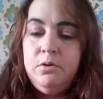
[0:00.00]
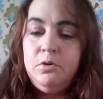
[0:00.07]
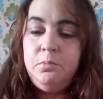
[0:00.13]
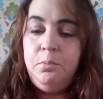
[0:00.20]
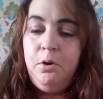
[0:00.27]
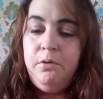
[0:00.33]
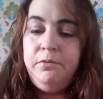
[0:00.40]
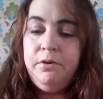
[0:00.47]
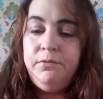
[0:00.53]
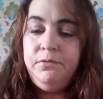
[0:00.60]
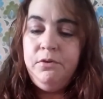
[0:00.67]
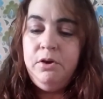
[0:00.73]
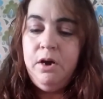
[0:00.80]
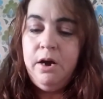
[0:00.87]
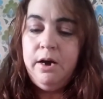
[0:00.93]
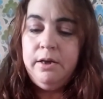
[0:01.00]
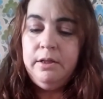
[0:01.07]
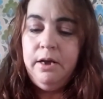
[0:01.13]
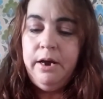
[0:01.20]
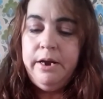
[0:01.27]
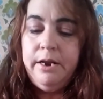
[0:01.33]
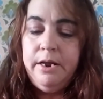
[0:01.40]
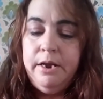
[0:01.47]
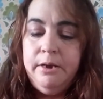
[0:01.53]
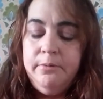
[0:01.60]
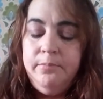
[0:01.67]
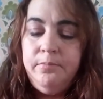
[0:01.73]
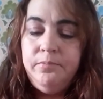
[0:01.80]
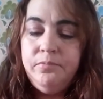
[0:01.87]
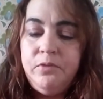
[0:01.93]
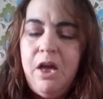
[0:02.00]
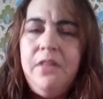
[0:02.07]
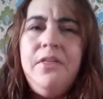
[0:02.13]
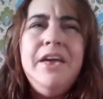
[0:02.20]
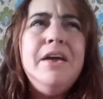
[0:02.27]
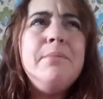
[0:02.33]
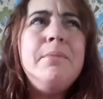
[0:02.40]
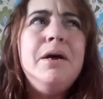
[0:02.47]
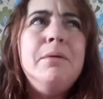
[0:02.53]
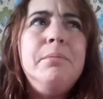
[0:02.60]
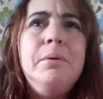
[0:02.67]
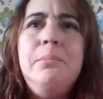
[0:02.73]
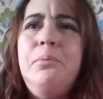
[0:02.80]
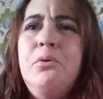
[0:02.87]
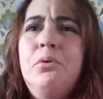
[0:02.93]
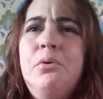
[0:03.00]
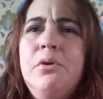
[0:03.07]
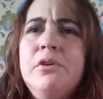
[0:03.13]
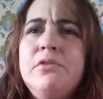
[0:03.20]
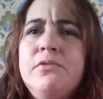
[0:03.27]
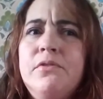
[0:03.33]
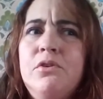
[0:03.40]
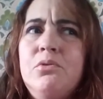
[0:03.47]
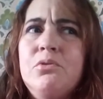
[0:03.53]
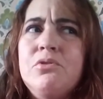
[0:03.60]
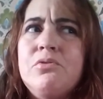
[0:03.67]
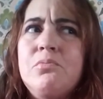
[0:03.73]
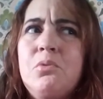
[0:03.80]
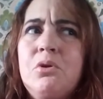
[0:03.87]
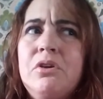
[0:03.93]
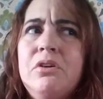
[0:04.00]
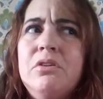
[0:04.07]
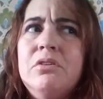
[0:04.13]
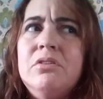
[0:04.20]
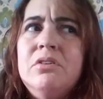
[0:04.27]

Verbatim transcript: It's perfect for highlighting. I think it might have been Pookie's View this morning.